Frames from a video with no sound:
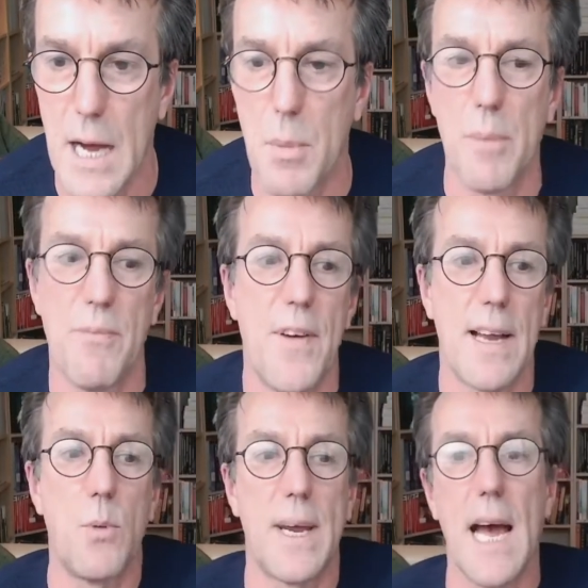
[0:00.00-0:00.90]
In
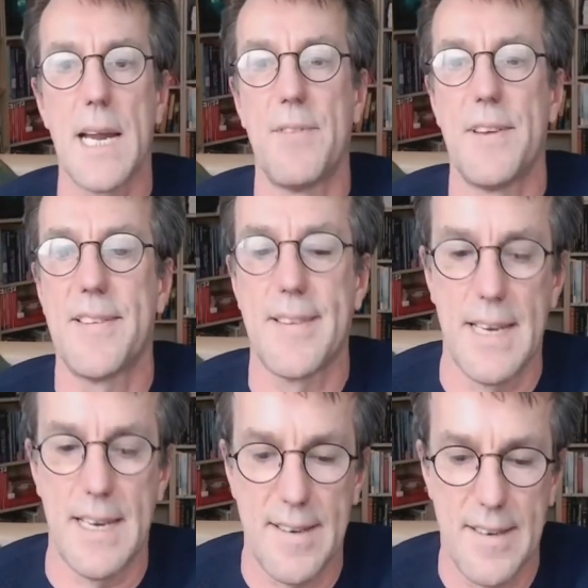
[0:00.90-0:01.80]
fact, we can't even
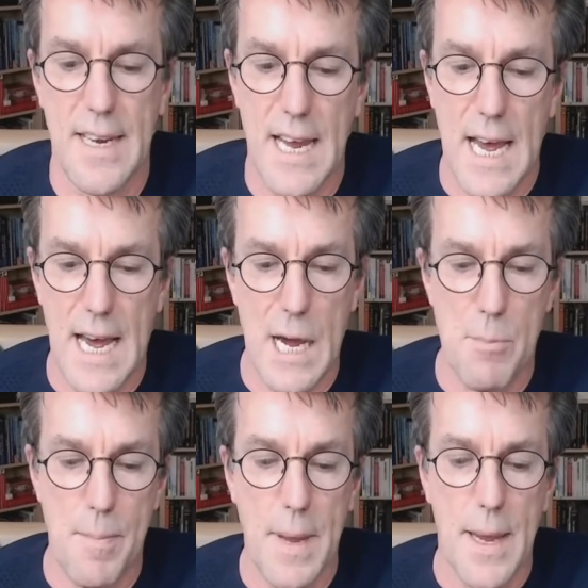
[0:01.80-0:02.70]
see it.
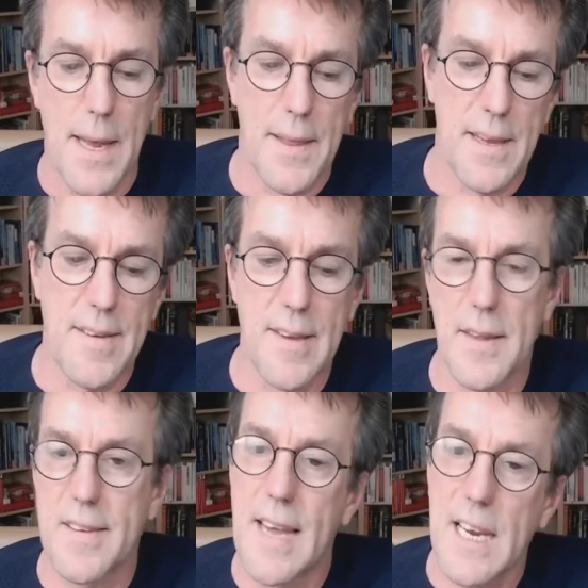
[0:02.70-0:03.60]

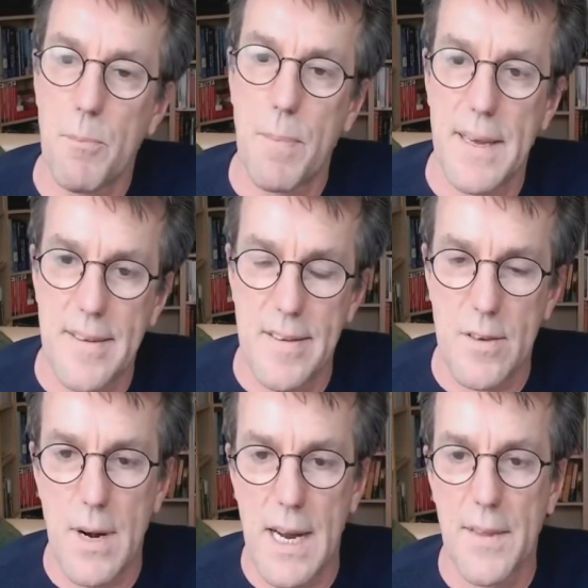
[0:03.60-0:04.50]
The second piece is
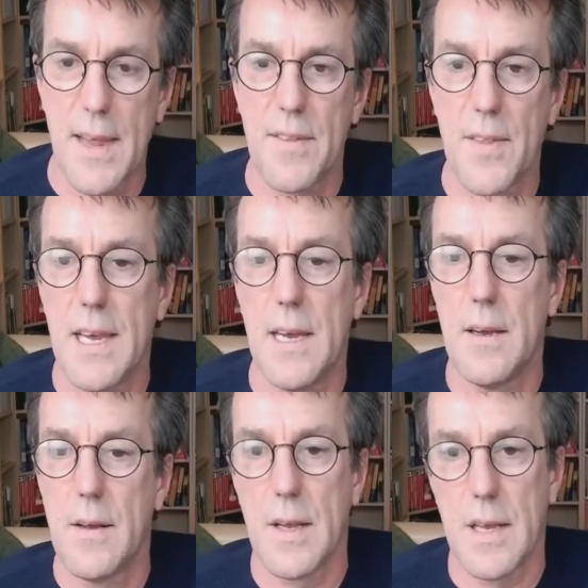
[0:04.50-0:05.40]
around that
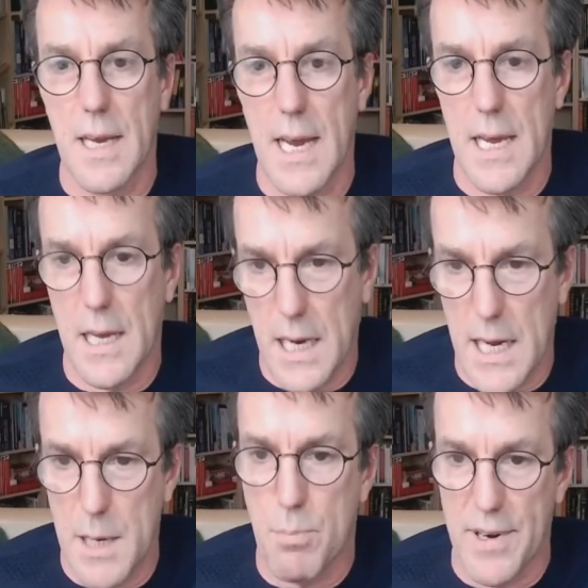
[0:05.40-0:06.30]
a
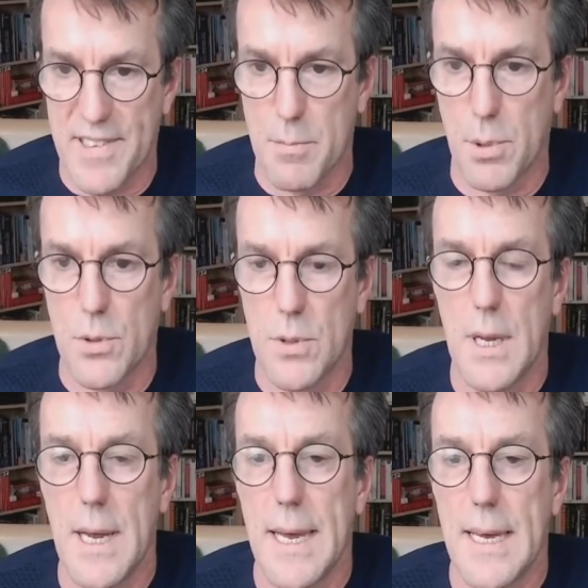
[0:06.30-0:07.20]
key principle
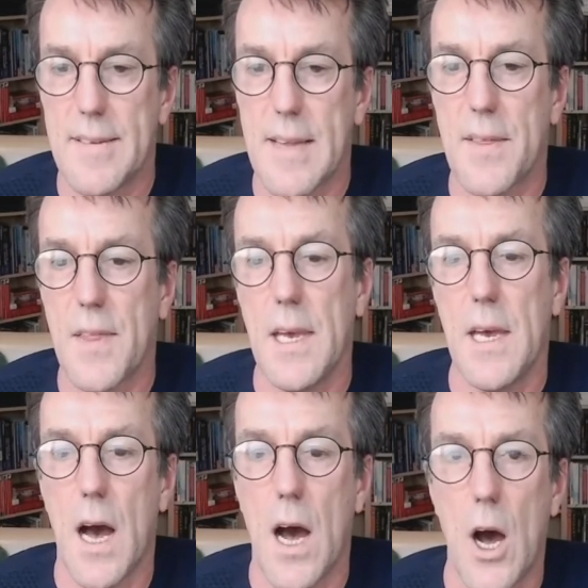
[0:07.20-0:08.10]
is that
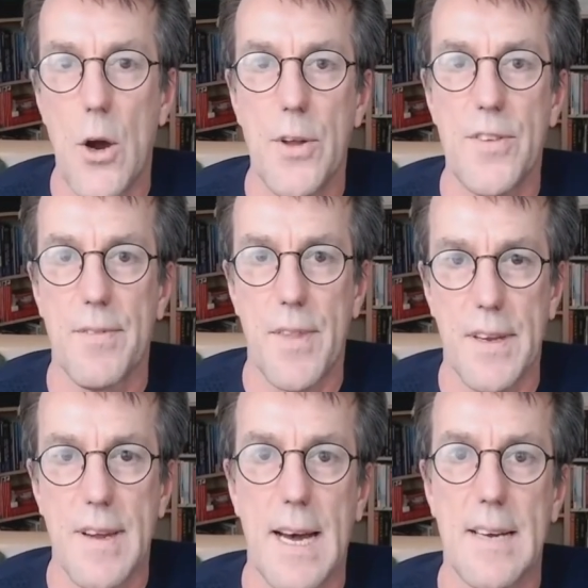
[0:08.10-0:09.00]
the owners of the
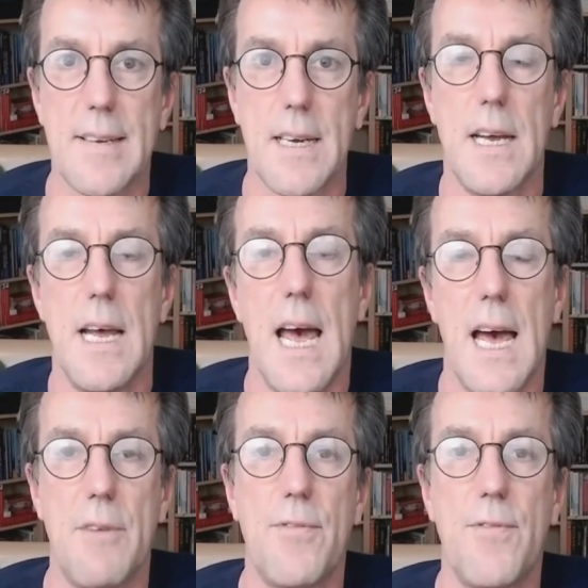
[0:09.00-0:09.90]
data
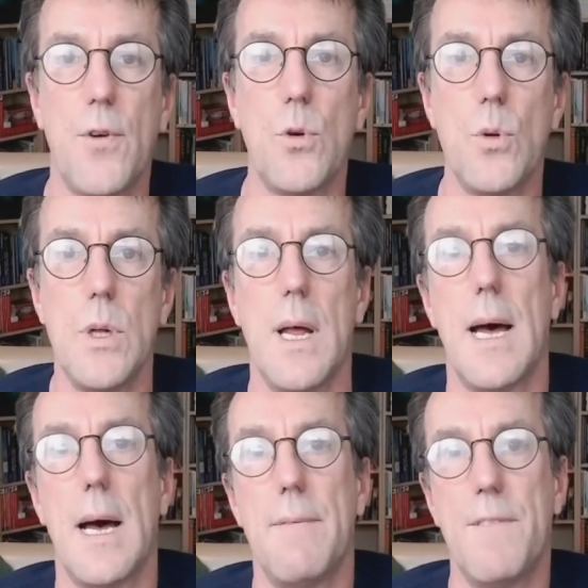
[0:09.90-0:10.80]
have full
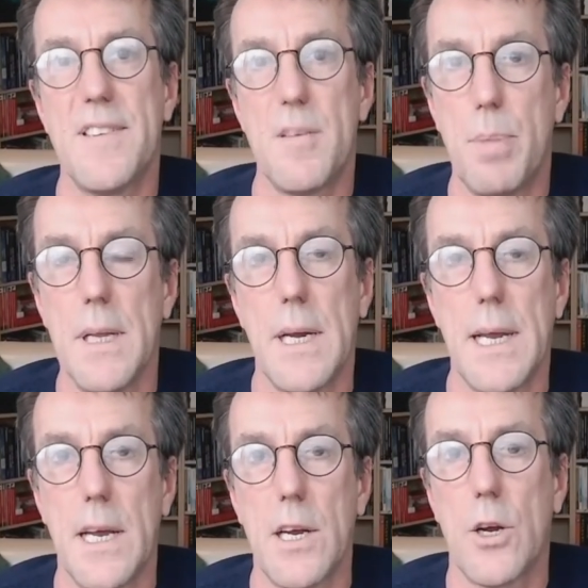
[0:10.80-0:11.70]

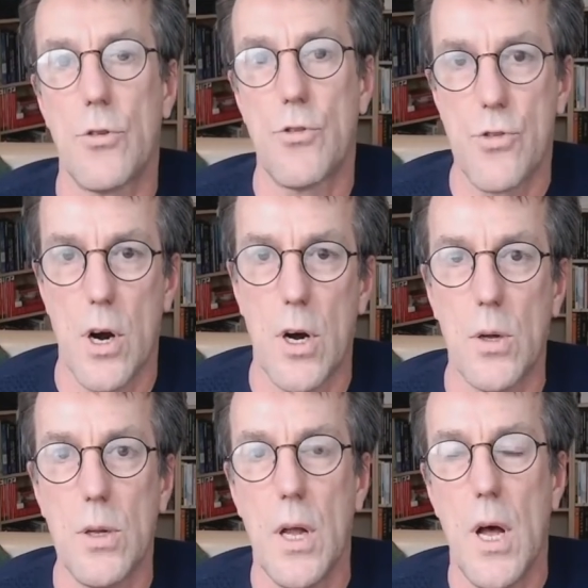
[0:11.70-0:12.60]
visibility and
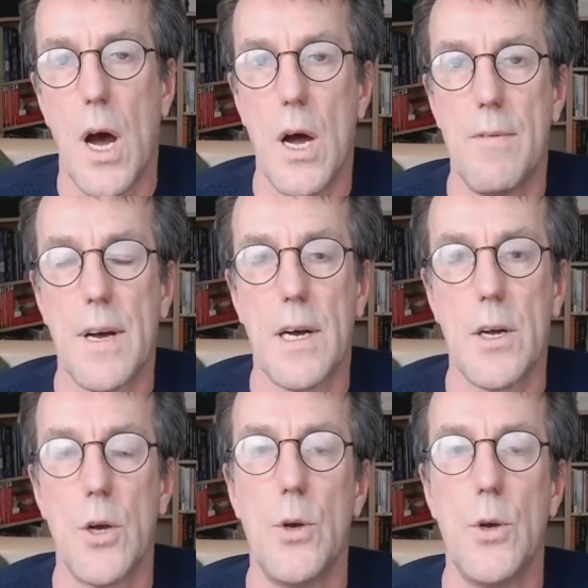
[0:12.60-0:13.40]
control over